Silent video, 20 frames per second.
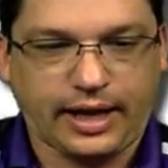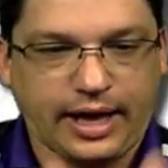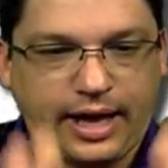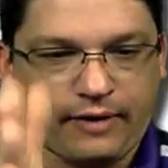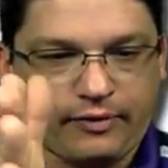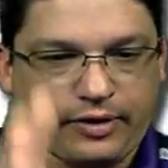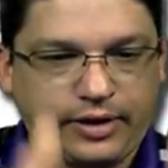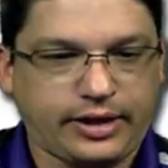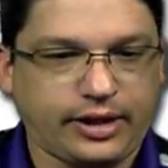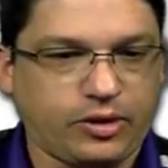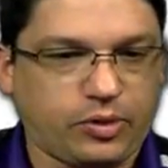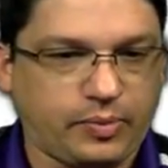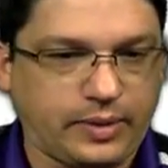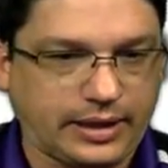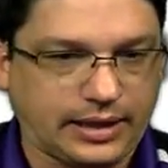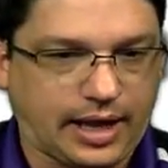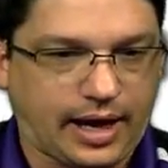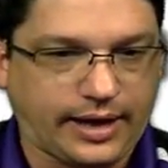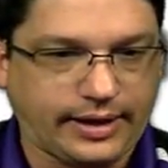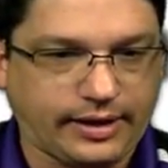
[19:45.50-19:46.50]
everything will be
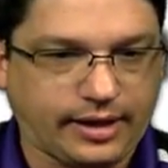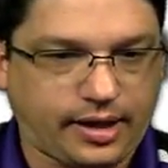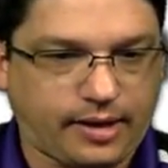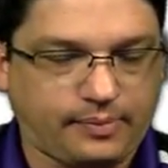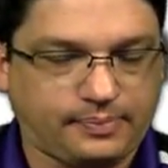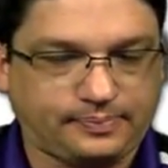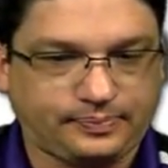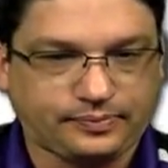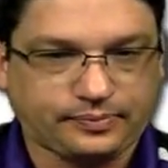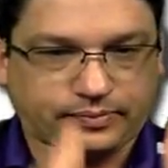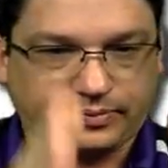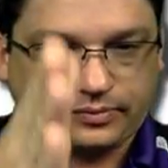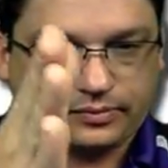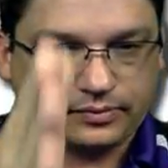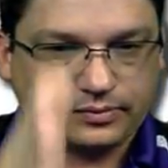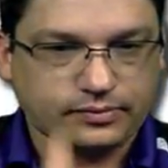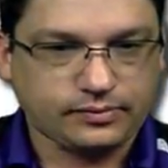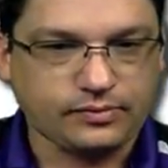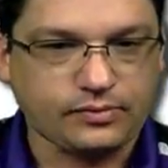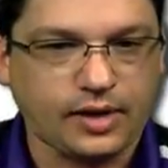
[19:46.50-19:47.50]
lined up
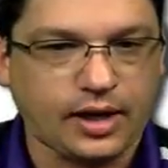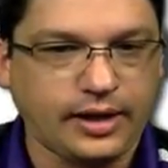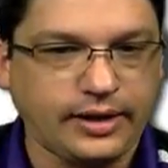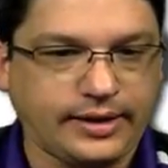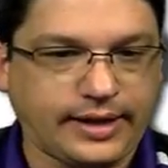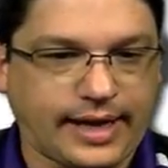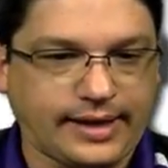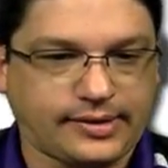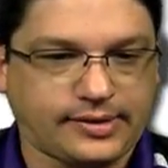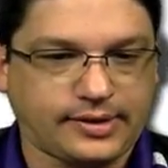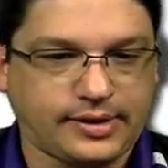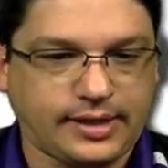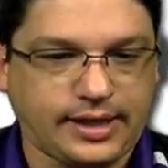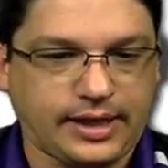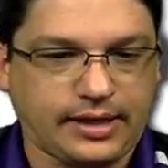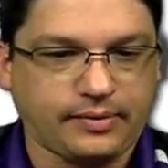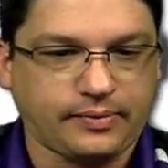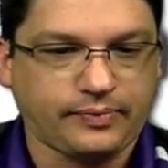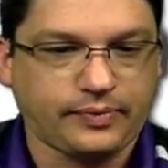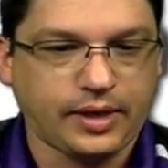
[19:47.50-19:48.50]
nice and
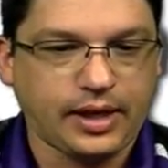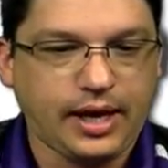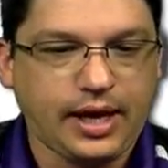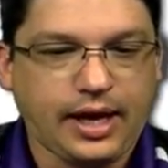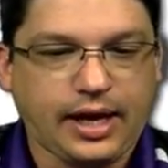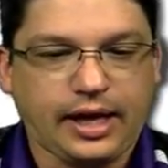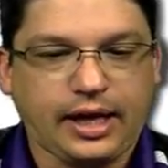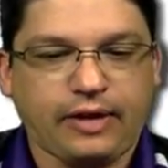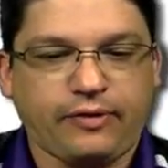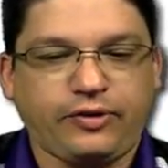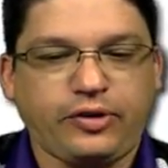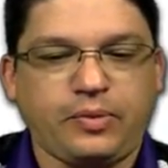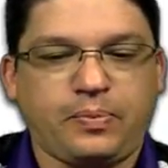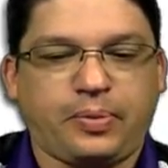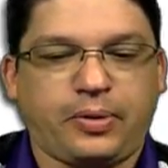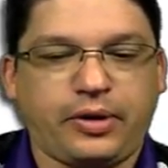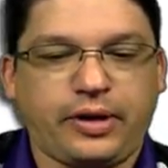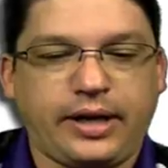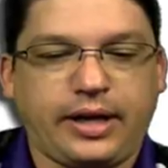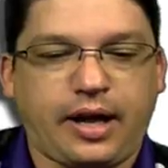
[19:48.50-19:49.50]
neat. If you
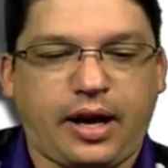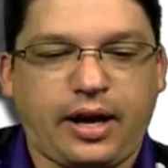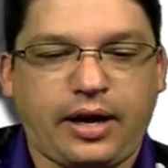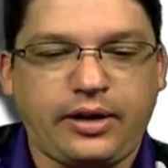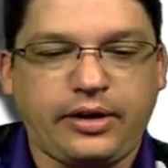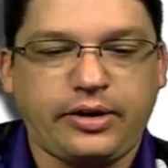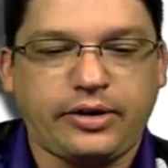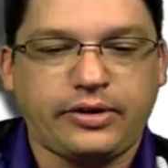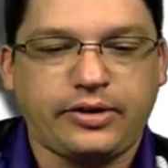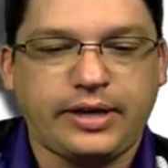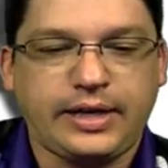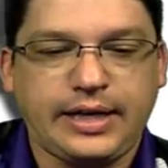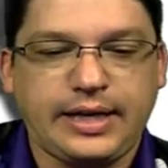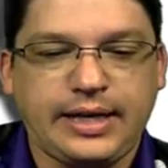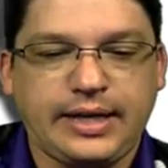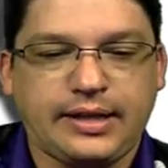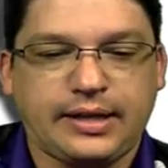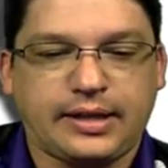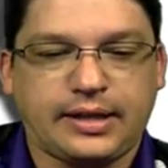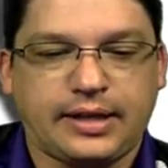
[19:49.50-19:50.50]
put it
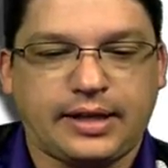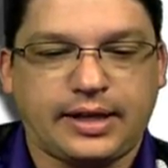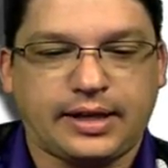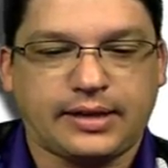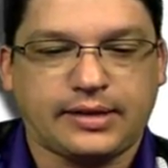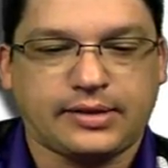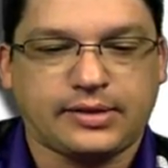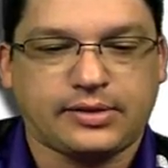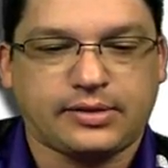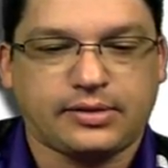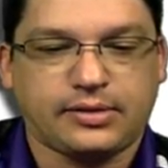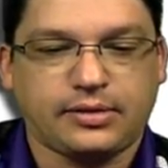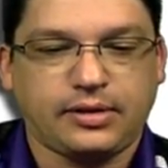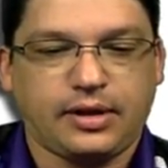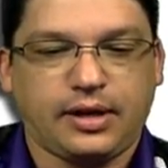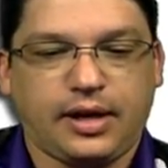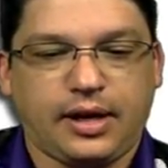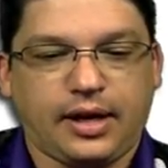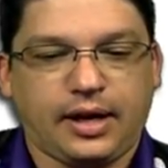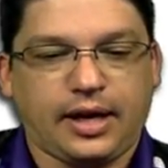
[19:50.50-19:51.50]
underneath this,
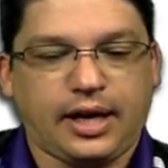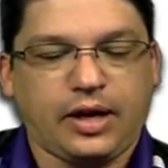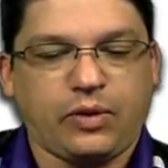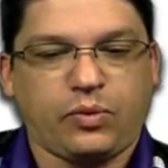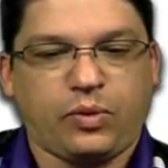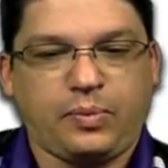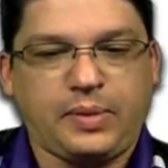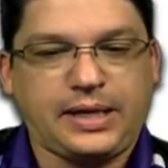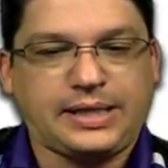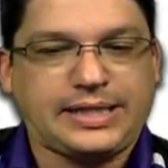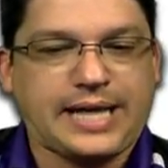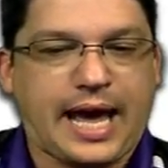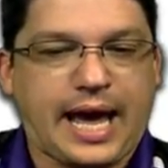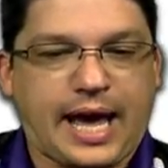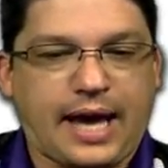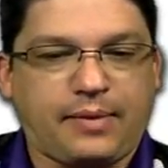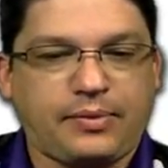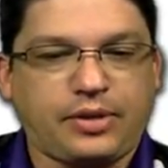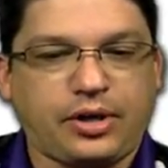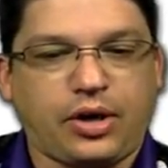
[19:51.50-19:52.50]
it will be
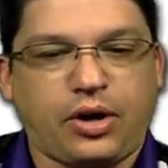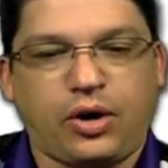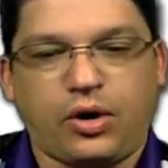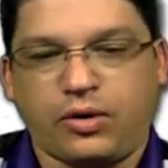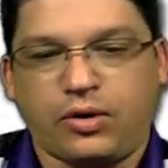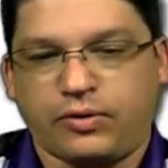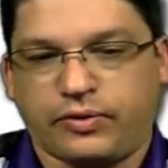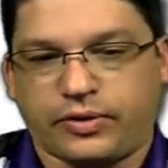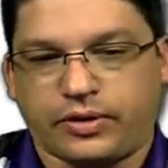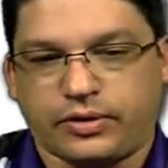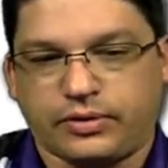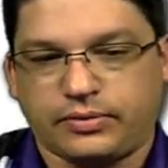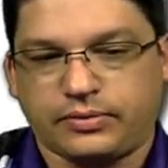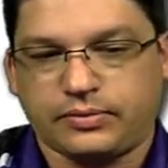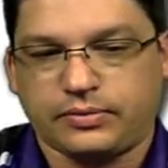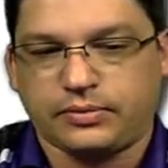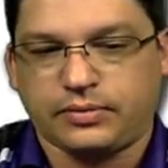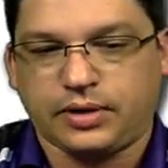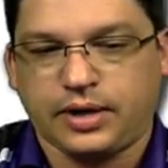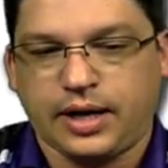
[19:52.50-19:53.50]
tabbed over.
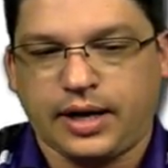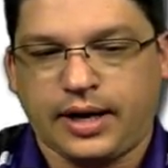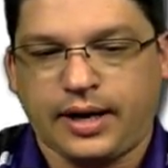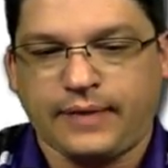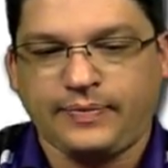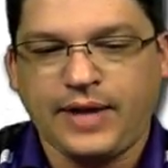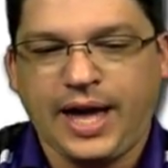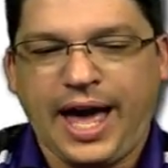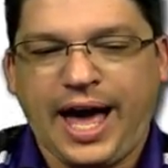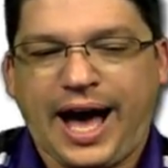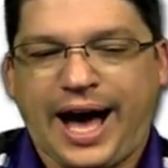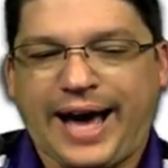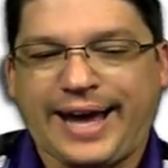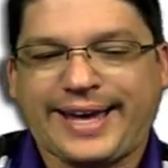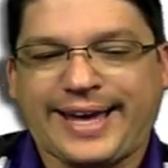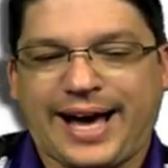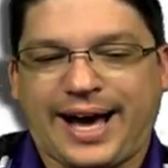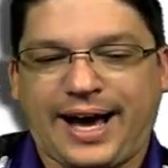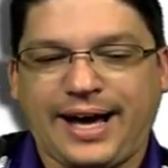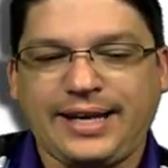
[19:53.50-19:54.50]
Okay, I
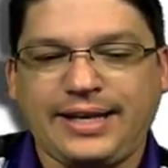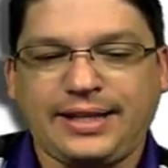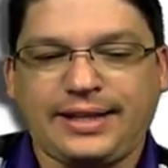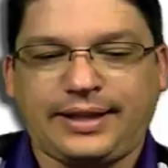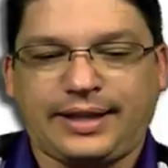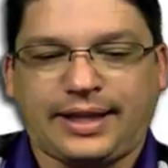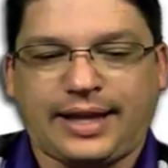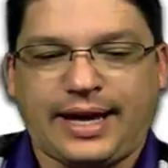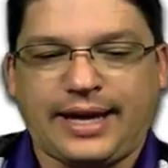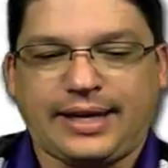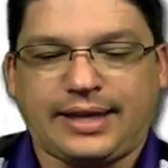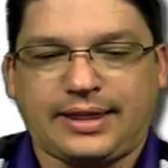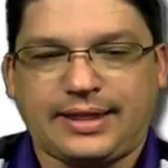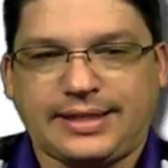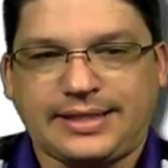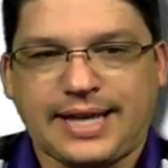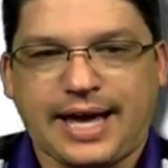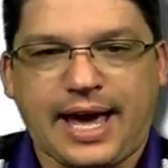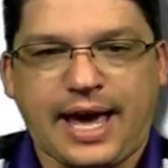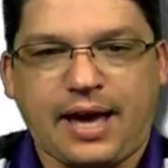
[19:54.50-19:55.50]
kind of like the
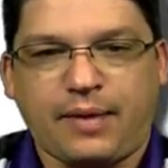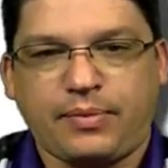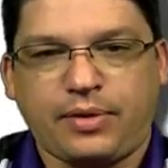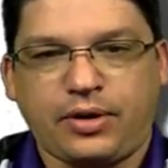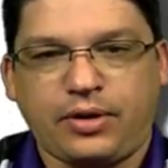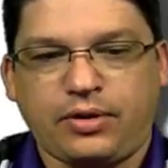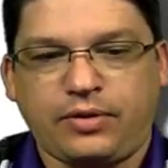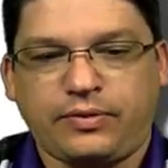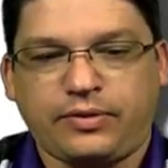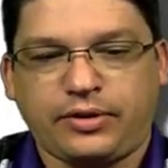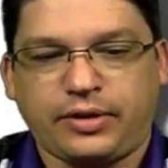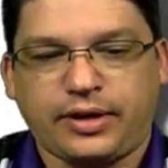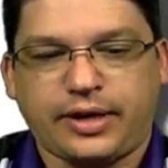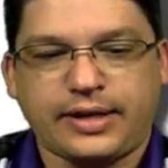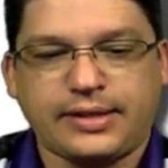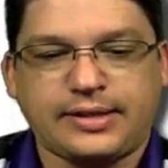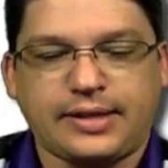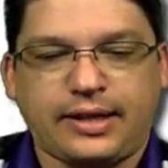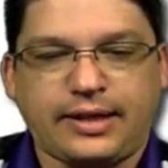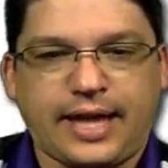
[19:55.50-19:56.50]
tab over
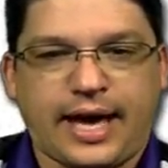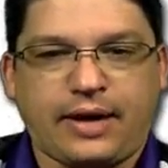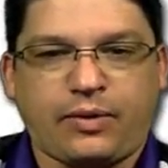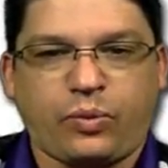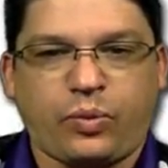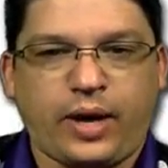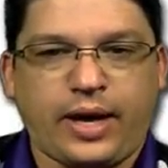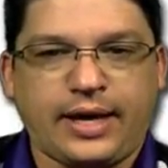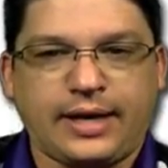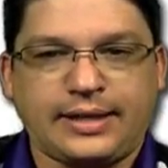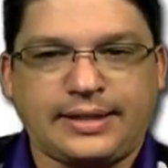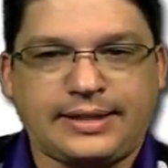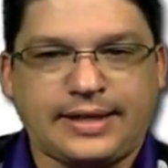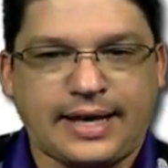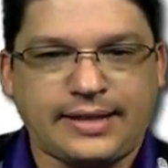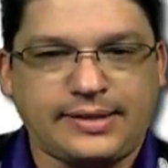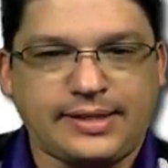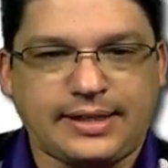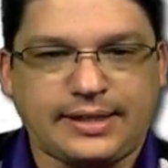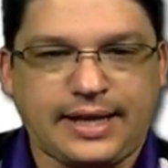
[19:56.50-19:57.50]
because then that way it
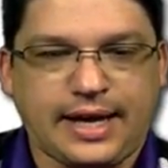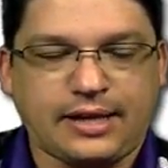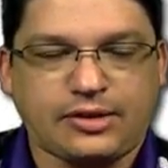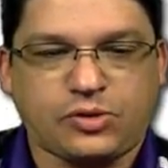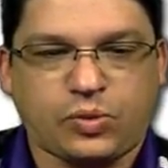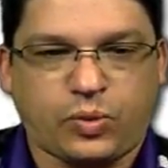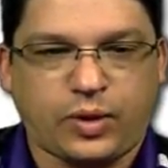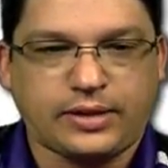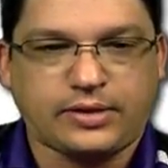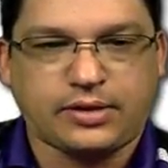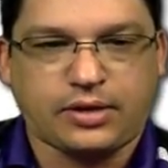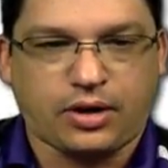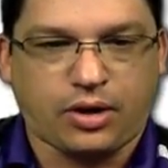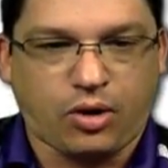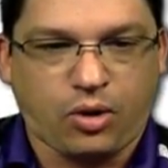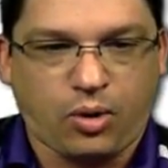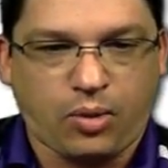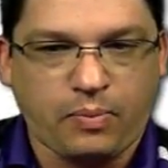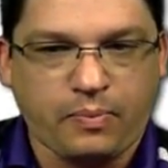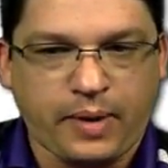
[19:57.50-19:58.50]
designates what's the
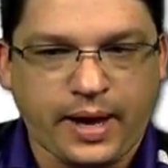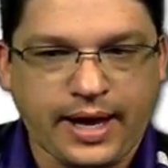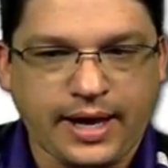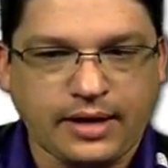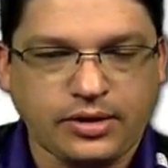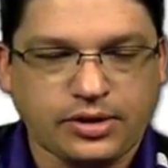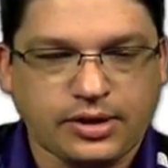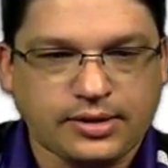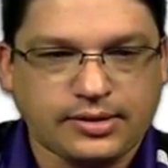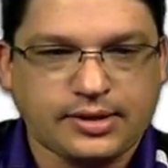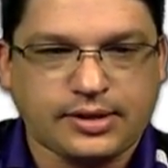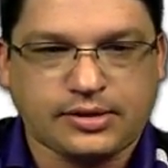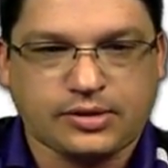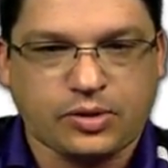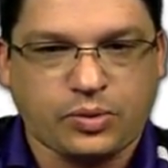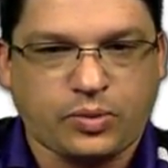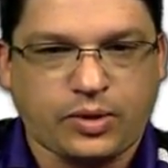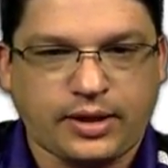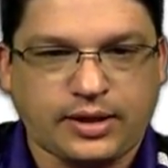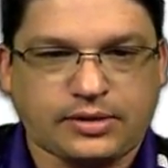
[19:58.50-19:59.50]
home page because it's
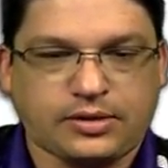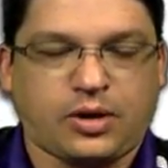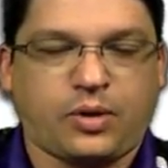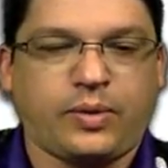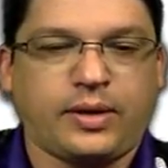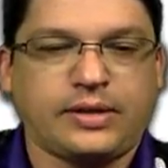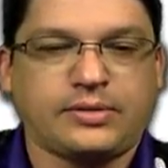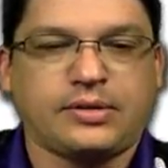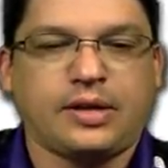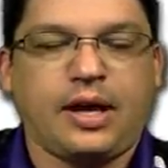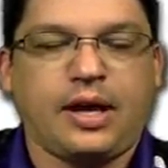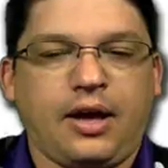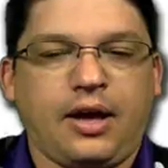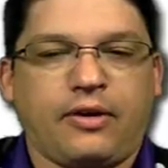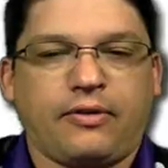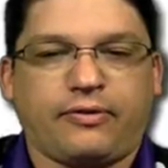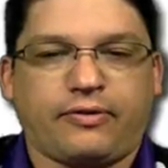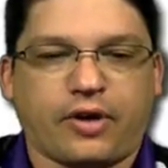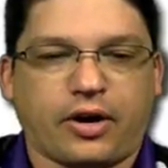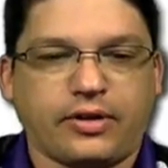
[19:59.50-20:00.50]
the one that's always
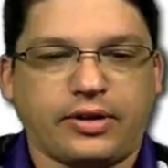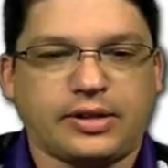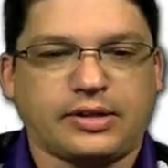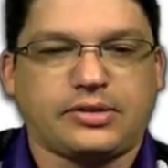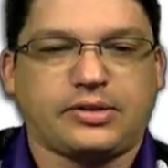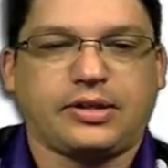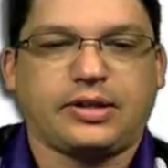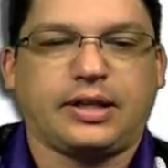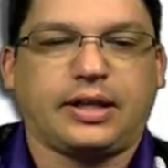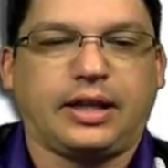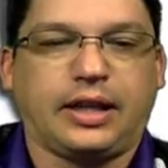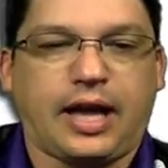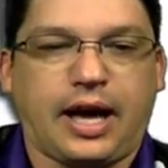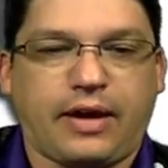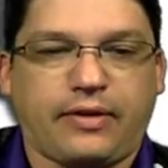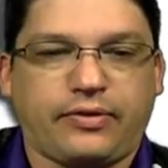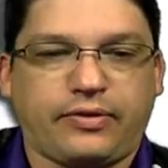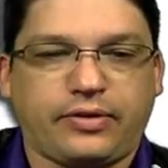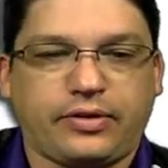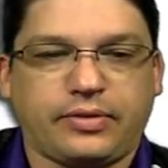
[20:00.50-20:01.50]
farthest to the
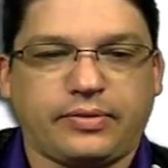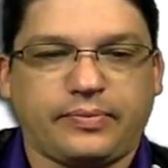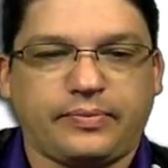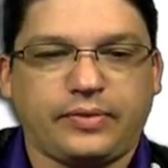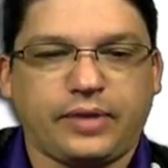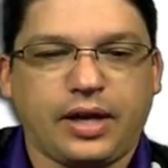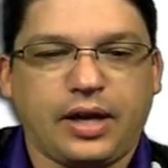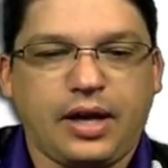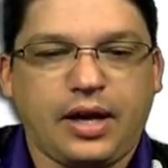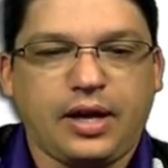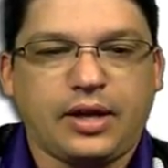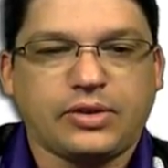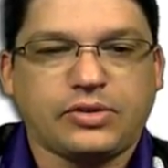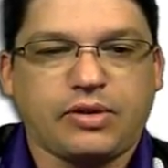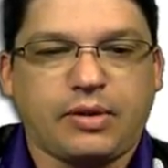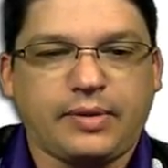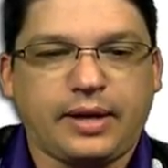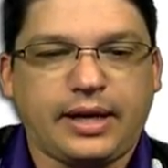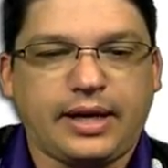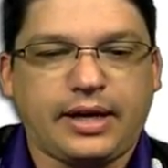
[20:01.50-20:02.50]
left.
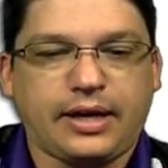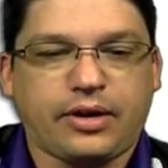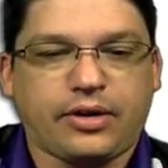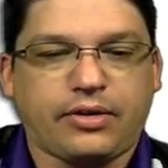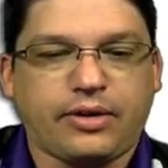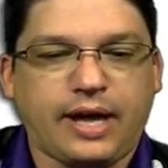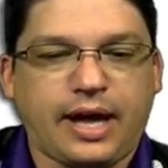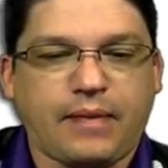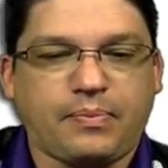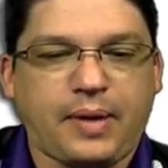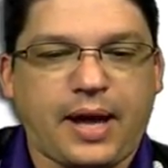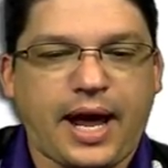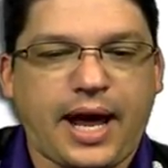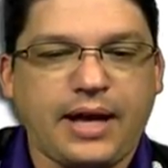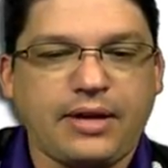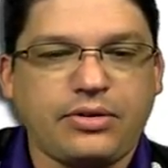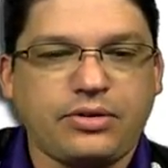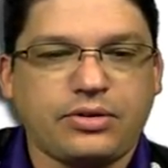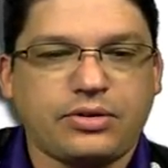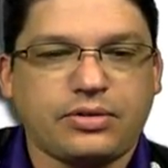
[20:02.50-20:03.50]
So I'm going to hit create
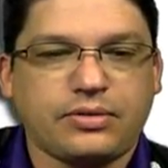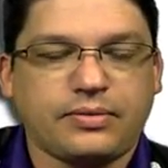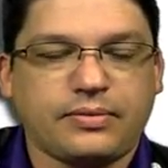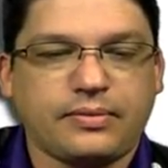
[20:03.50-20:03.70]
page